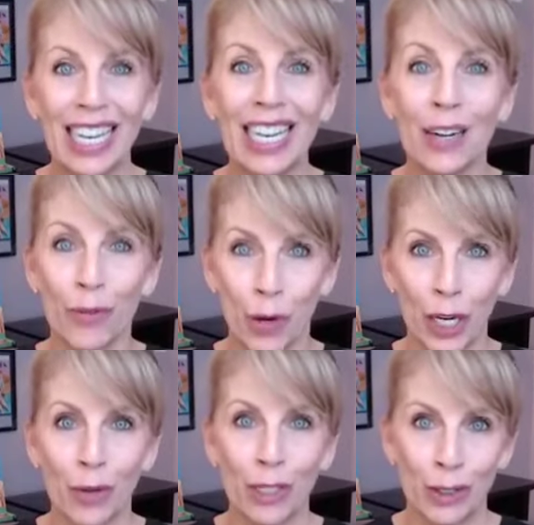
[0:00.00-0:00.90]
an
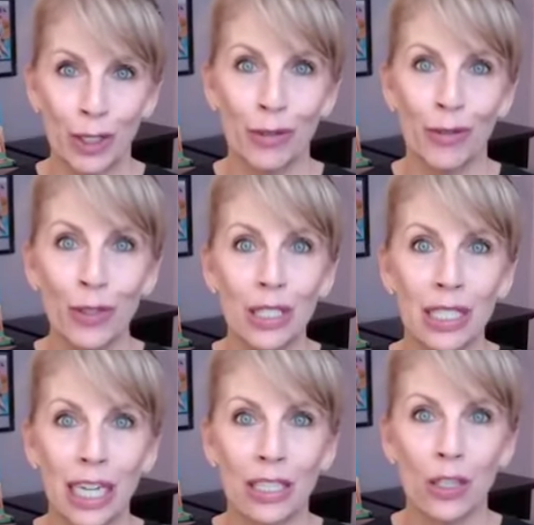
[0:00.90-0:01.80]
avoidant restrictive food
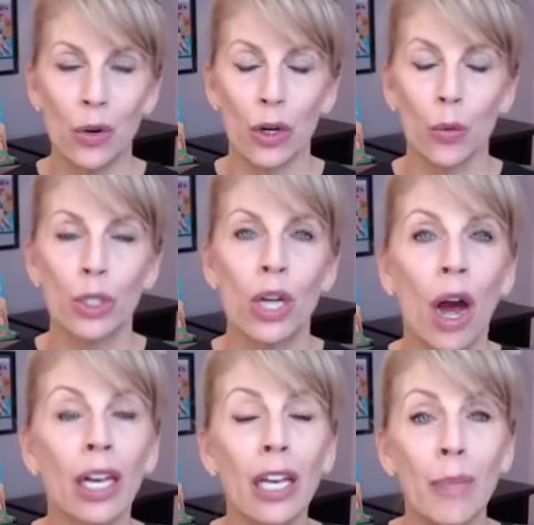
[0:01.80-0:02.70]
intake disorder. We're
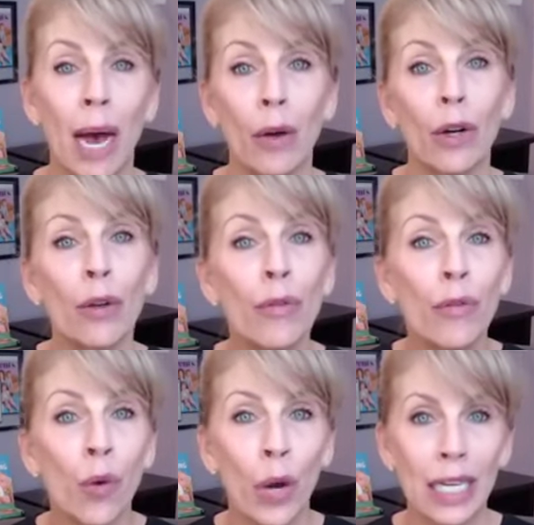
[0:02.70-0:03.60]
talking about
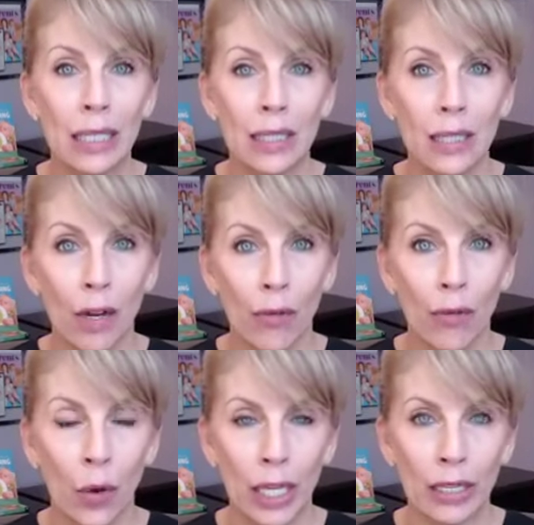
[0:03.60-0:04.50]
avoidance,
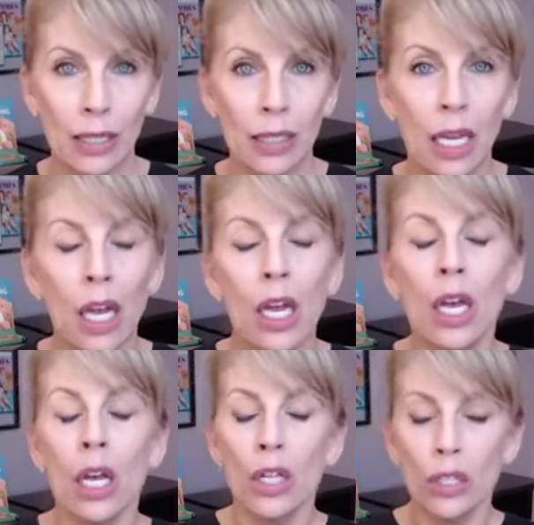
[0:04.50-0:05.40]
avoidance.
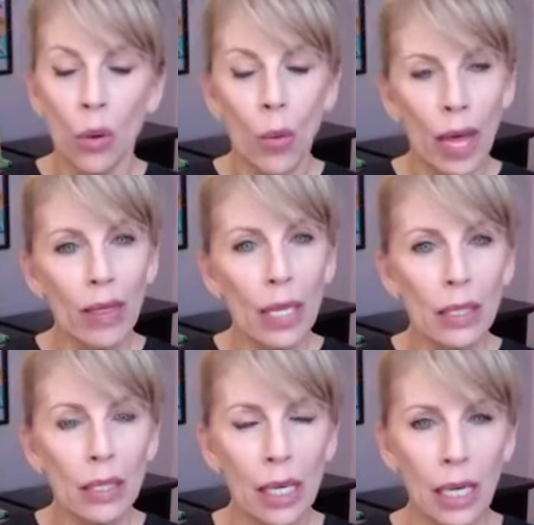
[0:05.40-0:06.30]
So when
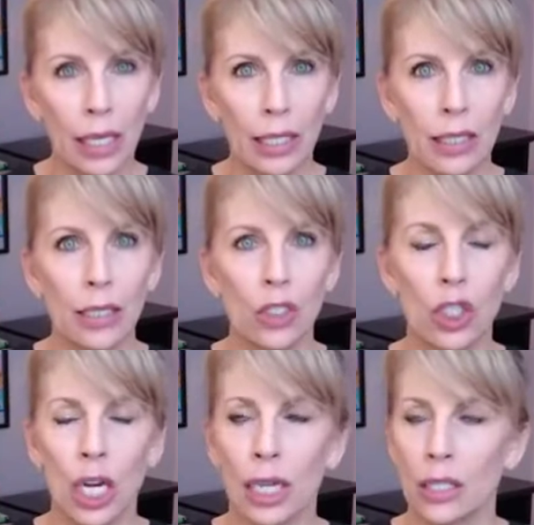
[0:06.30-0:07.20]
these kids
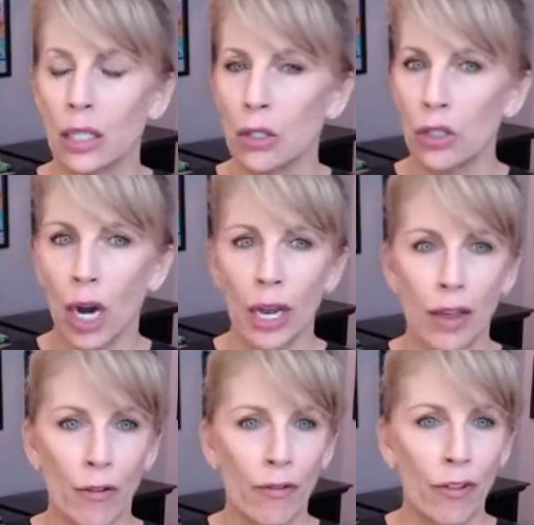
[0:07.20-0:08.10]
just try
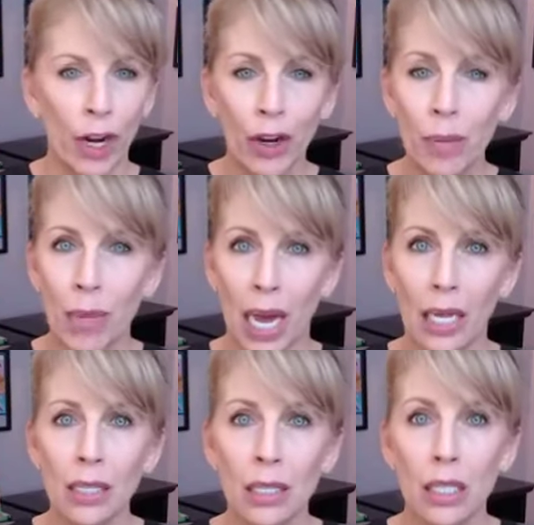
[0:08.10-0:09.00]
their very
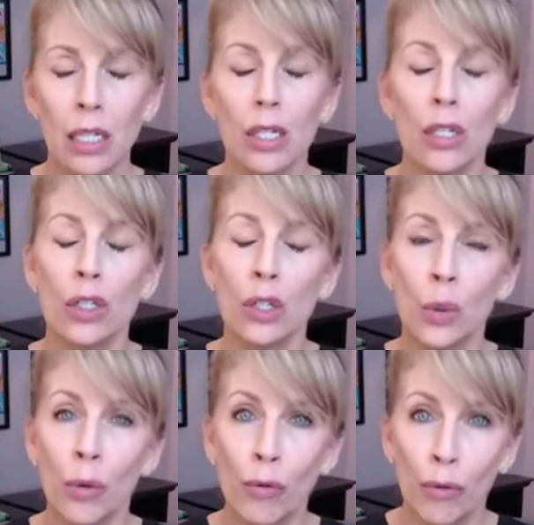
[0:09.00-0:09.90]
best
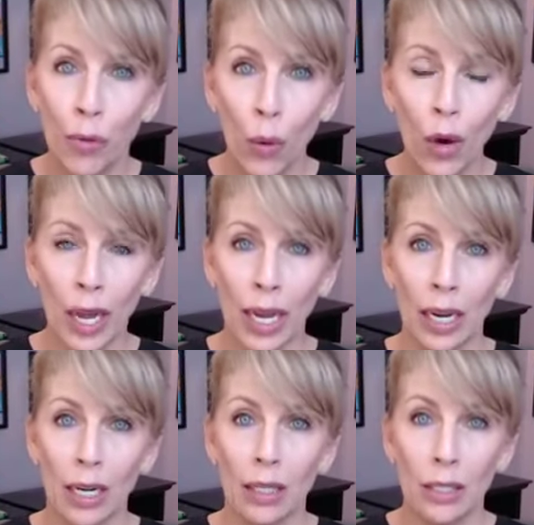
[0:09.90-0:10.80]
to
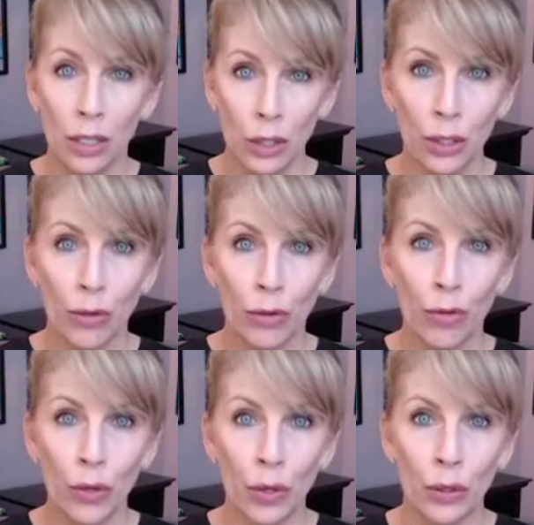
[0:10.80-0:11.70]
avoid certain
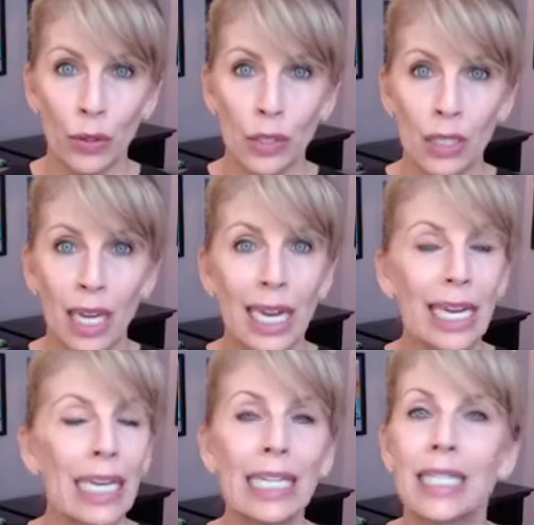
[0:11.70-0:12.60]
foods,
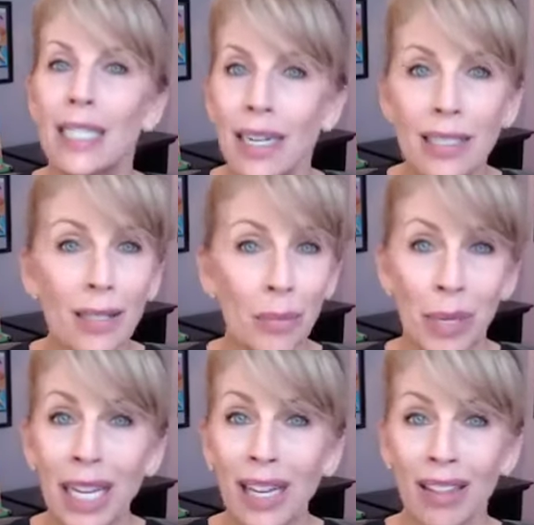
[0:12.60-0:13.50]
it doesn't
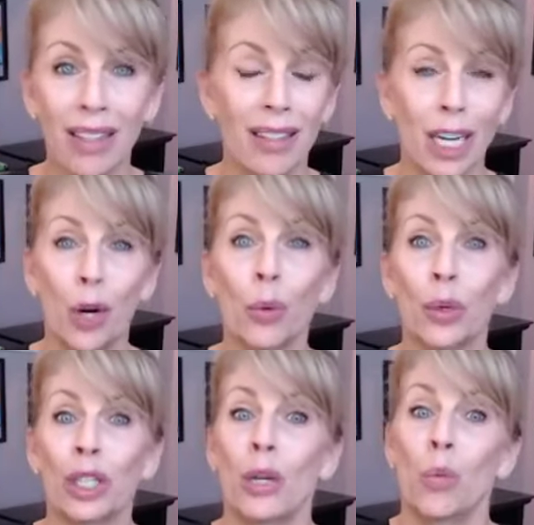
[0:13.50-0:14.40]
mean that they don't
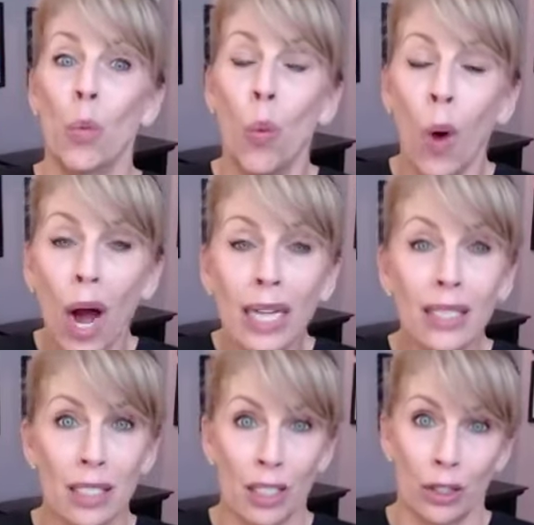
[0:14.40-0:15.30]
really want
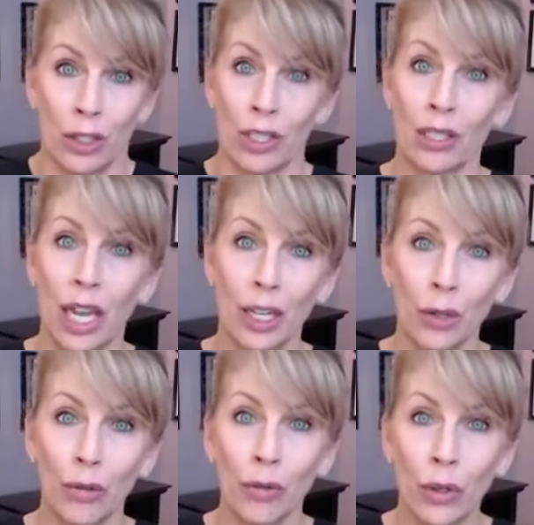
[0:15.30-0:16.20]
to learn to like
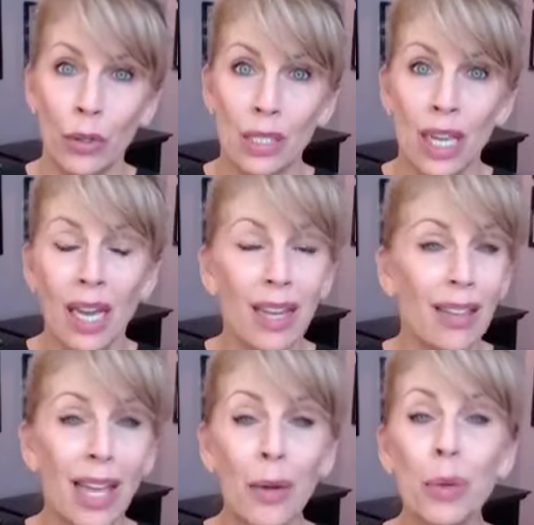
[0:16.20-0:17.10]
new foods.
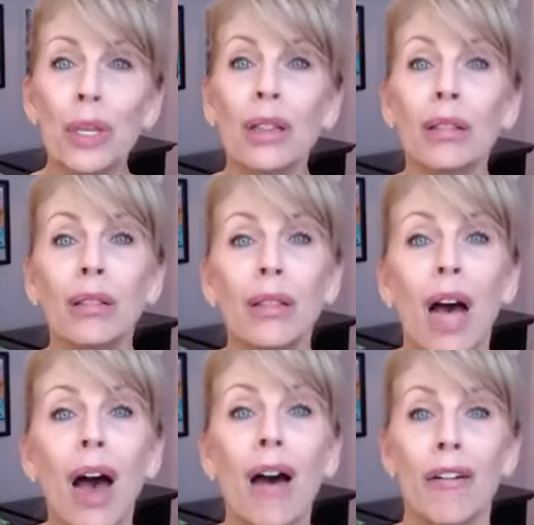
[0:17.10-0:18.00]
They would
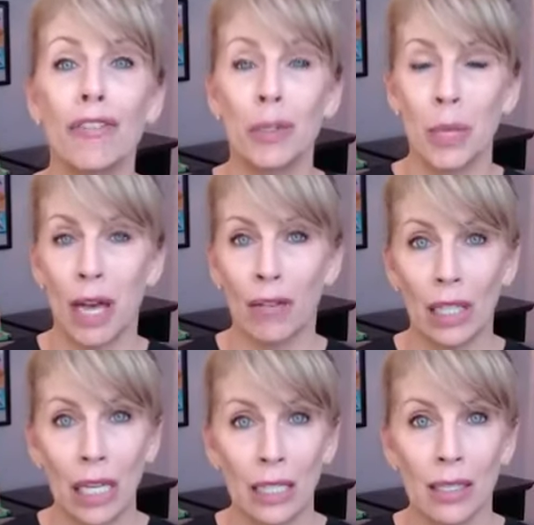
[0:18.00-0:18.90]
love to be able
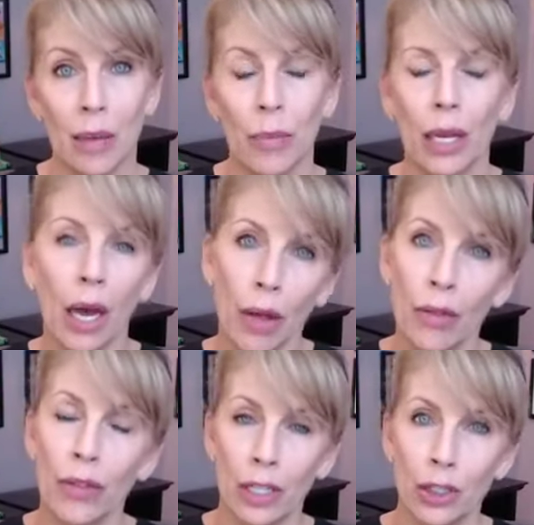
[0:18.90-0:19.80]
to eat something
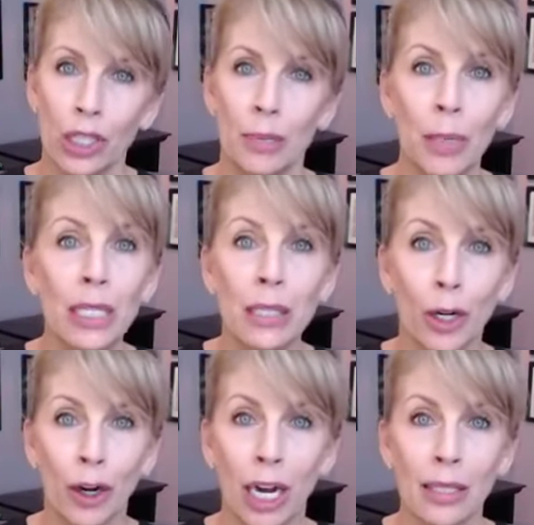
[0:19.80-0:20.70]
other than just pizza
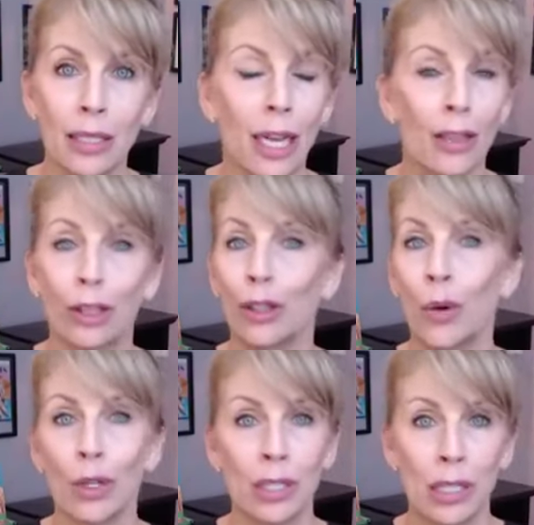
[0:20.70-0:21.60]
crust at the
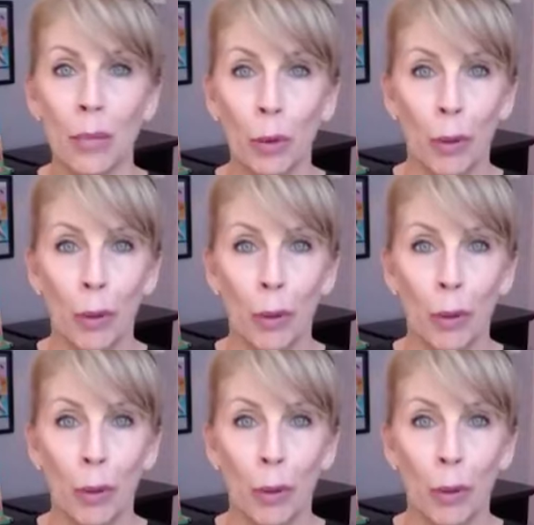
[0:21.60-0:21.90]
local slumber